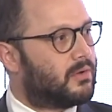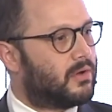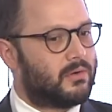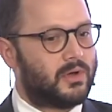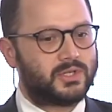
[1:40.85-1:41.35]

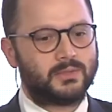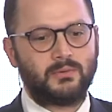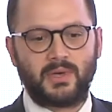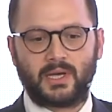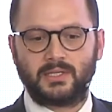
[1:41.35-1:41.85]

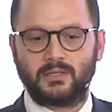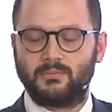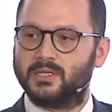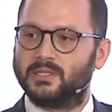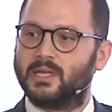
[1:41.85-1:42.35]
adjustment mechanism
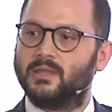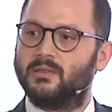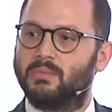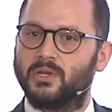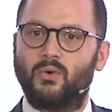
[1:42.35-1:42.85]
means
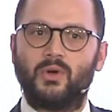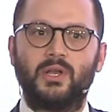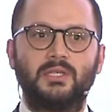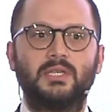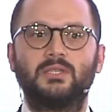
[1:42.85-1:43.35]
that Bitcoin
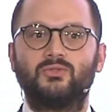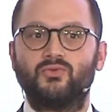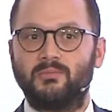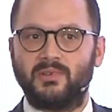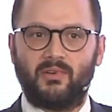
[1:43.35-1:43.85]
is
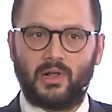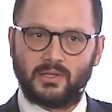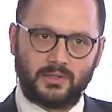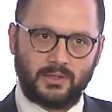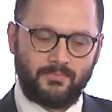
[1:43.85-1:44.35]
extremely
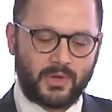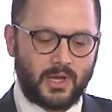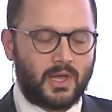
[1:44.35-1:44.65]
volatile,